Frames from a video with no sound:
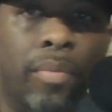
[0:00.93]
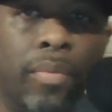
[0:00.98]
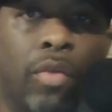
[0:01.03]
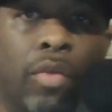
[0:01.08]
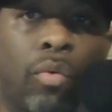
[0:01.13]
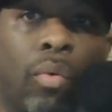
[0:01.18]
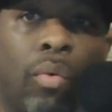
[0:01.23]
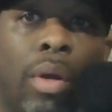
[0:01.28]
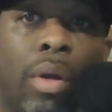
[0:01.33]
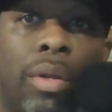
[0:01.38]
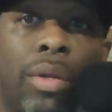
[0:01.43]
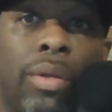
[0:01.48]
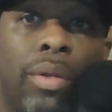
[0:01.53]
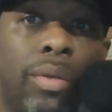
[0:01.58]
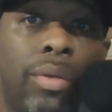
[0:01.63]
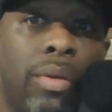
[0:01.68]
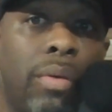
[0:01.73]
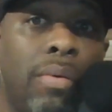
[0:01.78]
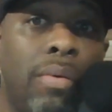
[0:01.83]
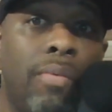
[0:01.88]
What
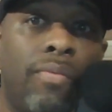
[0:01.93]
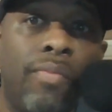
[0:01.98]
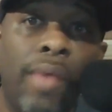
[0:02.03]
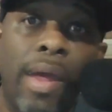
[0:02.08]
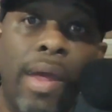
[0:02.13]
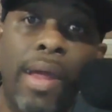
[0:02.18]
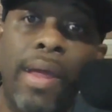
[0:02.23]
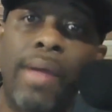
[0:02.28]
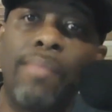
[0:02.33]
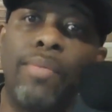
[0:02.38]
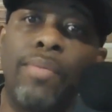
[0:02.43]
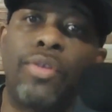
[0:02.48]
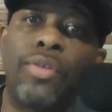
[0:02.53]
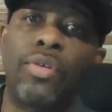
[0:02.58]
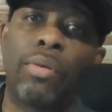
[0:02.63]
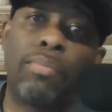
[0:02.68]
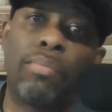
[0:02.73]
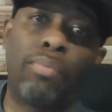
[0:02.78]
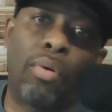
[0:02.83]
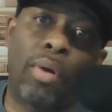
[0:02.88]
it do, fam?
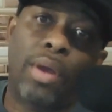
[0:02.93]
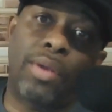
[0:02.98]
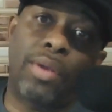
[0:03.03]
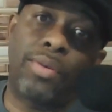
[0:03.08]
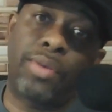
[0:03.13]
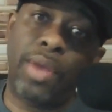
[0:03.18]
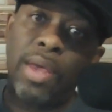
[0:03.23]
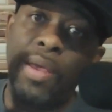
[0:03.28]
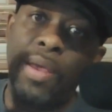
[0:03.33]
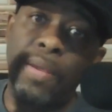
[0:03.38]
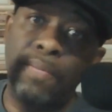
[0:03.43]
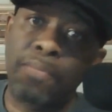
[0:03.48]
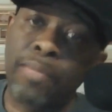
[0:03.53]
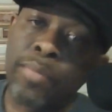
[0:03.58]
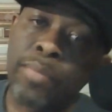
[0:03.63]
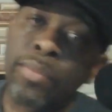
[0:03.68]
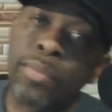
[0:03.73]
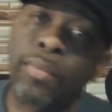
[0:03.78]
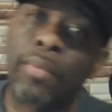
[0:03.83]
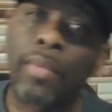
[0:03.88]
It's your boy D,
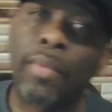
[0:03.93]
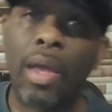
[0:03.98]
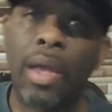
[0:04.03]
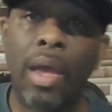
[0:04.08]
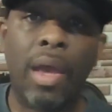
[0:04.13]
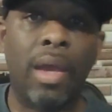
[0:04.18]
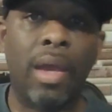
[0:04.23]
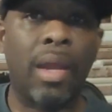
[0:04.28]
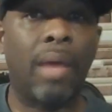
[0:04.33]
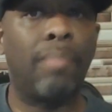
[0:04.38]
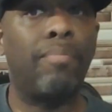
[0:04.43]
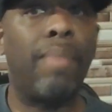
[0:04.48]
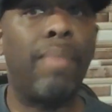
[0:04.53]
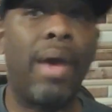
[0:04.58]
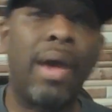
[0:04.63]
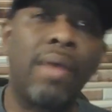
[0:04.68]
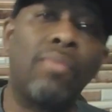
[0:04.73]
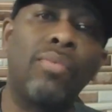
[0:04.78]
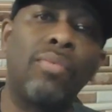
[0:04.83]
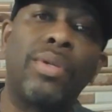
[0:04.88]
and I'm
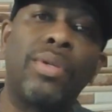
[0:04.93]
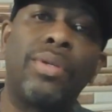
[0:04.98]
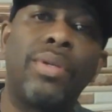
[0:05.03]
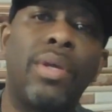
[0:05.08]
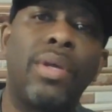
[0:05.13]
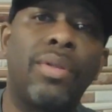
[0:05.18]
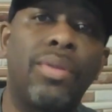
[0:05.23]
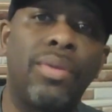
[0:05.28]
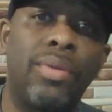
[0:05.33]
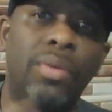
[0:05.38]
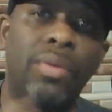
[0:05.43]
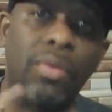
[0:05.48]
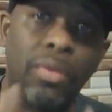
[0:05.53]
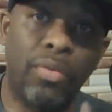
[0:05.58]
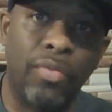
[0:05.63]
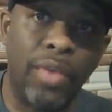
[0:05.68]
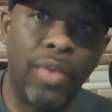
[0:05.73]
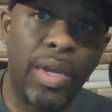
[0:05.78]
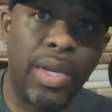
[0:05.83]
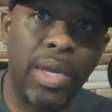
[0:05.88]
back with another news
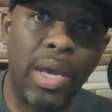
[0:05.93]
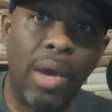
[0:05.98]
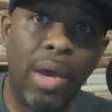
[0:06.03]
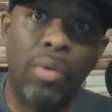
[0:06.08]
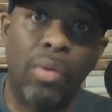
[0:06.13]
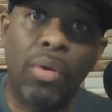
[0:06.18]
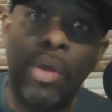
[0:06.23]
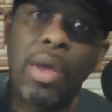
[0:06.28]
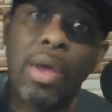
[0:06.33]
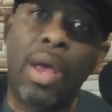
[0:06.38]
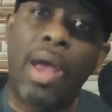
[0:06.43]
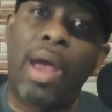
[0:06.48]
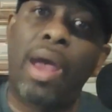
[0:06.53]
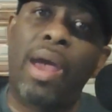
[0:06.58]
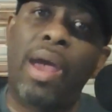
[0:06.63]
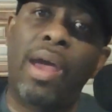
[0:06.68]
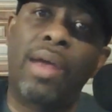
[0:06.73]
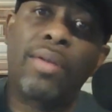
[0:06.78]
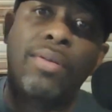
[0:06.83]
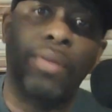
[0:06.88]
video.
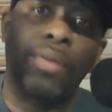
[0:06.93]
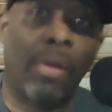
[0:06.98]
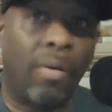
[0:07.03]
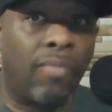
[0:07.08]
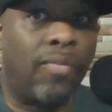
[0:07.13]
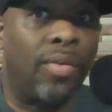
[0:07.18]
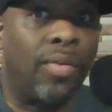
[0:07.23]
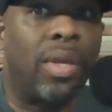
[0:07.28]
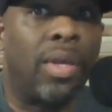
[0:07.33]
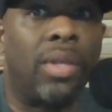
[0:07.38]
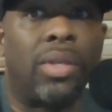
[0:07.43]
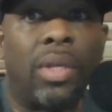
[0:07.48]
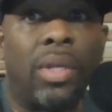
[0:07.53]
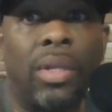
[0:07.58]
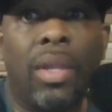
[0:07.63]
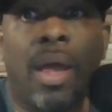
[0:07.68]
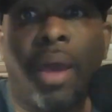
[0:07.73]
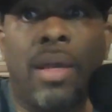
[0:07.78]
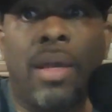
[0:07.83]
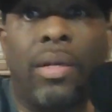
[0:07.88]
And don't forget to
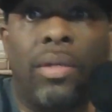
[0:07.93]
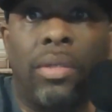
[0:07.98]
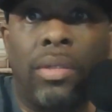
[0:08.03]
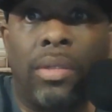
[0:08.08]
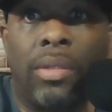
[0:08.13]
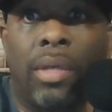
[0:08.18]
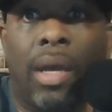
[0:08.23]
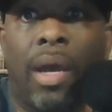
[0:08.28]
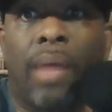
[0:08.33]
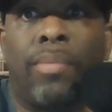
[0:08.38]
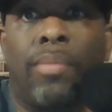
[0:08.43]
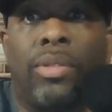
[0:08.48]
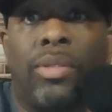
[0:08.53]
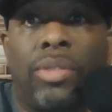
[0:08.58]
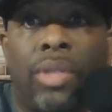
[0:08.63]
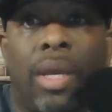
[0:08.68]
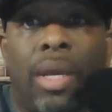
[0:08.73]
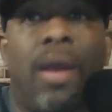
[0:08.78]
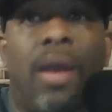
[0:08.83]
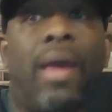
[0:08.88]
like, comment,
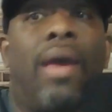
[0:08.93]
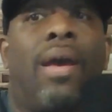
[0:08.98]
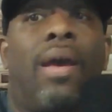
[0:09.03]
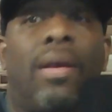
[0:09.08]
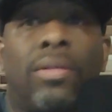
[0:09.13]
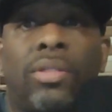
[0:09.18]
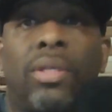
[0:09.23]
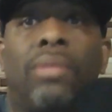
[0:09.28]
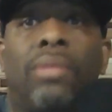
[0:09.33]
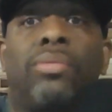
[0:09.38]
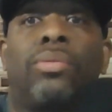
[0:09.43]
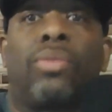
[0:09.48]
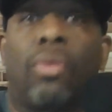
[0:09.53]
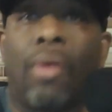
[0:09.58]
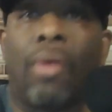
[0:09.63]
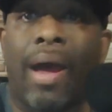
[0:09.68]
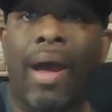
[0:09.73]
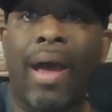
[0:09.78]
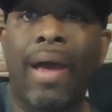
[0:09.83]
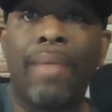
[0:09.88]
share, and
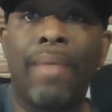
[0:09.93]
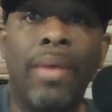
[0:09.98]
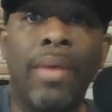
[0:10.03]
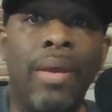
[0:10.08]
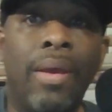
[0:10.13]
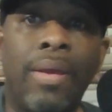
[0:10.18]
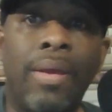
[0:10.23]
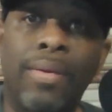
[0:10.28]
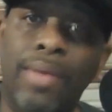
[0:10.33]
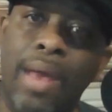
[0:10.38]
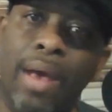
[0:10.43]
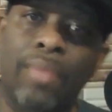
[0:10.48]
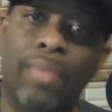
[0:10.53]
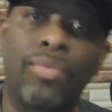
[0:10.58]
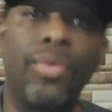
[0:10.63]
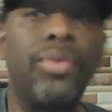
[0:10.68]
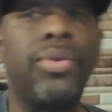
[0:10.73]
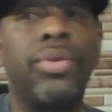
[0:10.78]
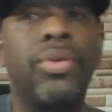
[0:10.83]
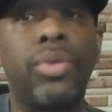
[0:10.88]
subscribe. Now,
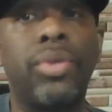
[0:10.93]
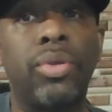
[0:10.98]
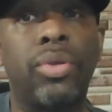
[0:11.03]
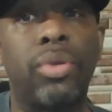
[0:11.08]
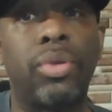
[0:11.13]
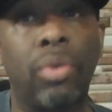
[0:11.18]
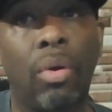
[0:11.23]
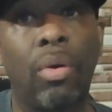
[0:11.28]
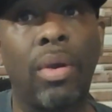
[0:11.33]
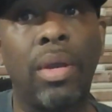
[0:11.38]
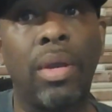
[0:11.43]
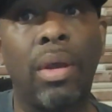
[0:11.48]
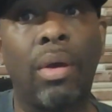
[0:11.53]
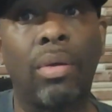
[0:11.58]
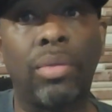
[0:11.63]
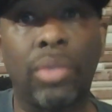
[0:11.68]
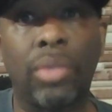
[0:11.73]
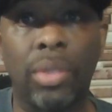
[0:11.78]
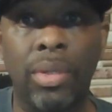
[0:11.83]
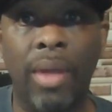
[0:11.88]
this is the story
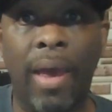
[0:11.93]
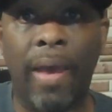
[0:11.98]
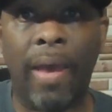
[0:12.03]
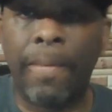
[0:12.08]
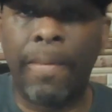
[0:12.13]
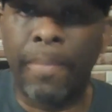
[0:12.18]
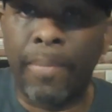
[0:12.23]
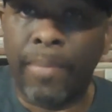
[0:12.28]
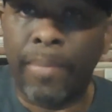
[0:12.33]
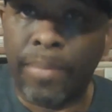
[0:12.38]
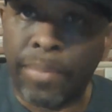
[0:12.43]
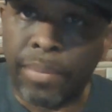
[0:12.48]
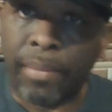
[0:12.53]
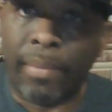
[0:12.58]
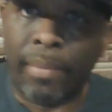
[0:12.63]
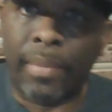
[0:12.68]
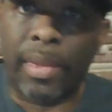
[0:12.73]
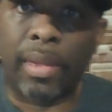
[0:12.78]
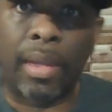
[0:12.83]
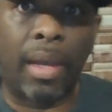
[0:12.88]
on today,
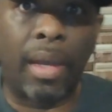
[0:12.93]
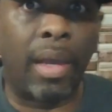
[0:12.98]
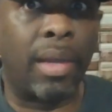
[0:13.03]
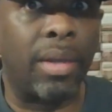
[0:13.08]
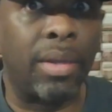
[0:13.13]
and